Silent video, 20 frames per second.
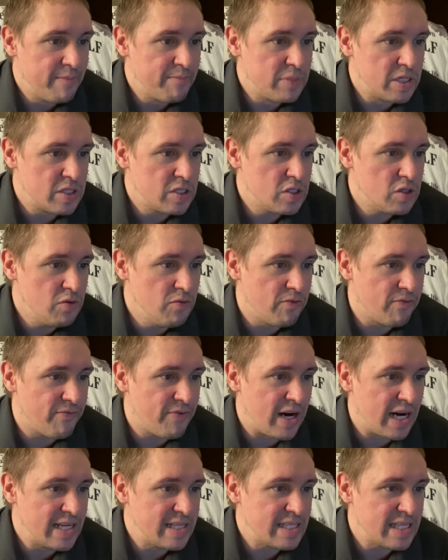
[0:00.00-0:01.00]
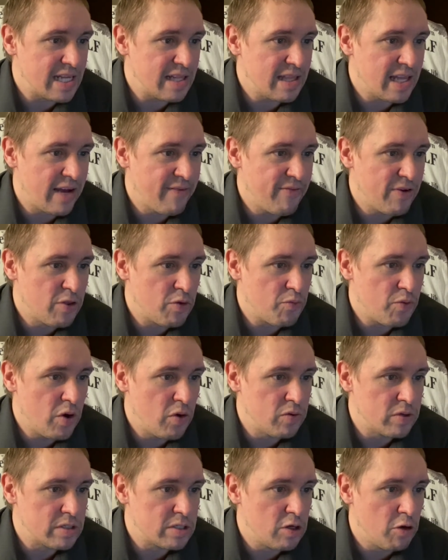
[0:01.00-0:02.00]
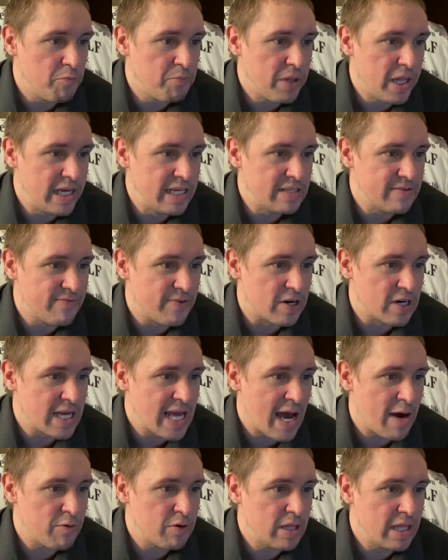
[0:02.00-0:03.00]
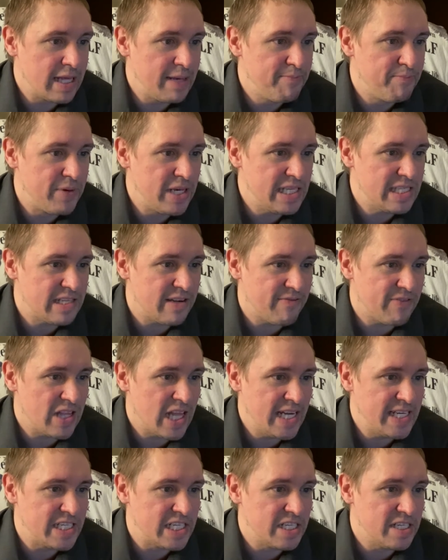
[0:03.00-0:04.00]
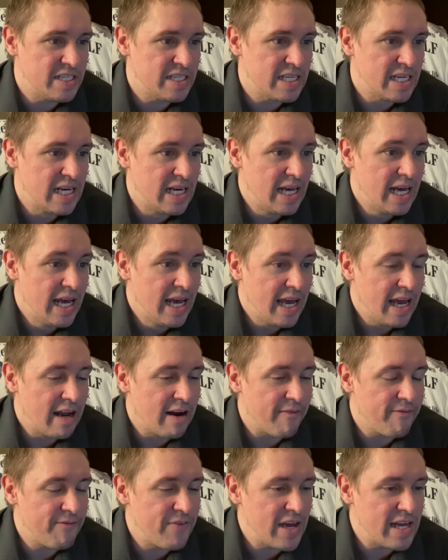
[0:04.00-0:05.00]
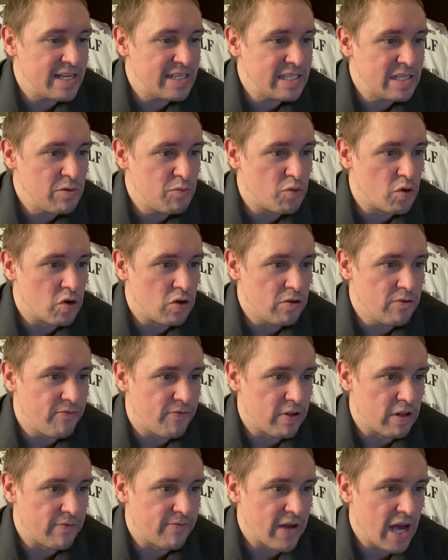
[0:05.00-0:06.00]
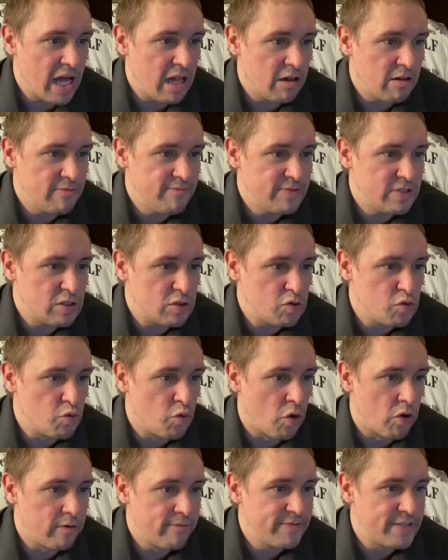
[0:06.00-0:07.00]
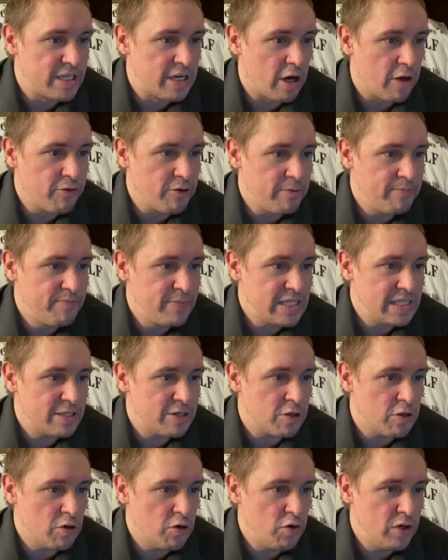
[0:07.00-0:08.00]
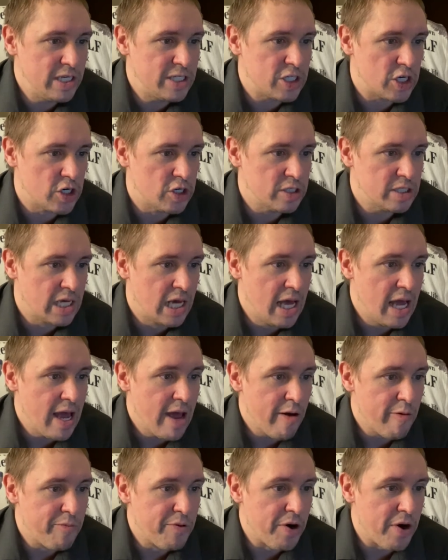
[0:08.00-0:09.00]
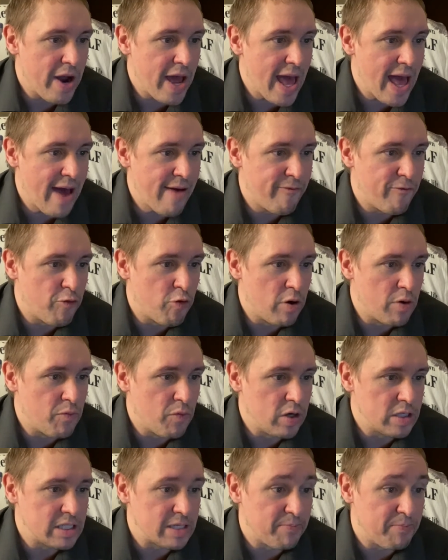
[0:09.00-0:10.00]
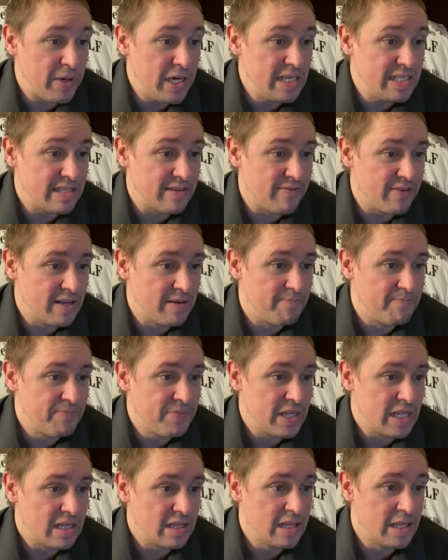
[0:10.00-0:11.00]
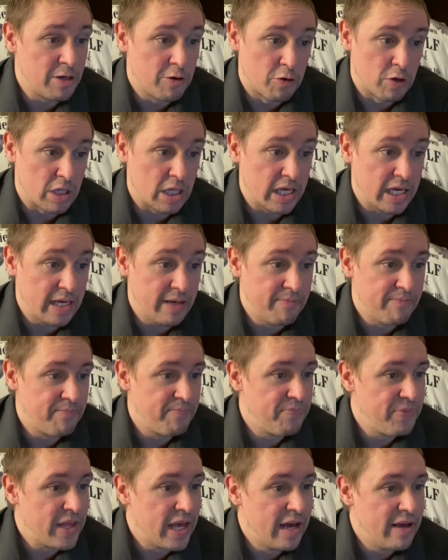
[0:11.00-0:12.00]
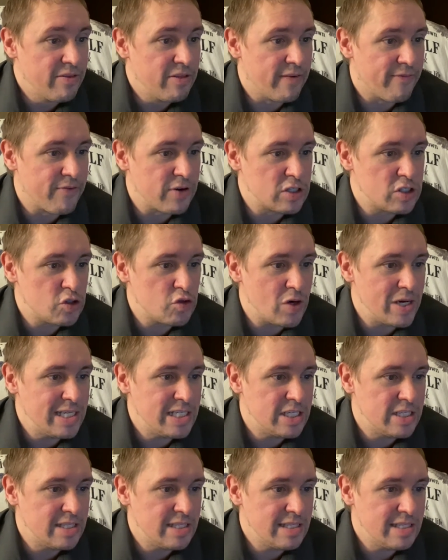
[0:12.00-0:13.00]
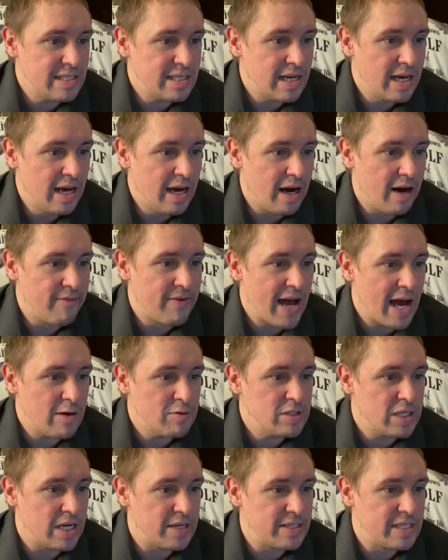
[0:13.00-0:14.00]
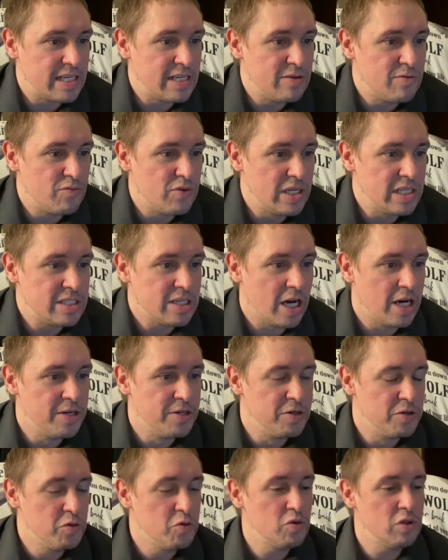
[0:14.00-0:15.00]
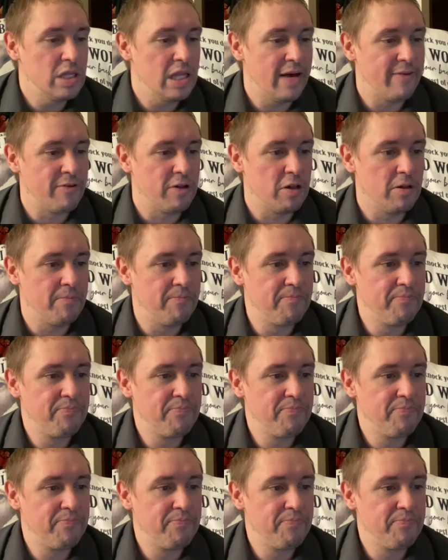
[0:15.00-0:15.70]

but soon finds that life on the road is no place for a cowardly beast of legend. In a fantasy world full of elves, dwarves, and other mystical creatures, where everyone wants a piece of him, literally, the frustrations of house hunting reach a new level.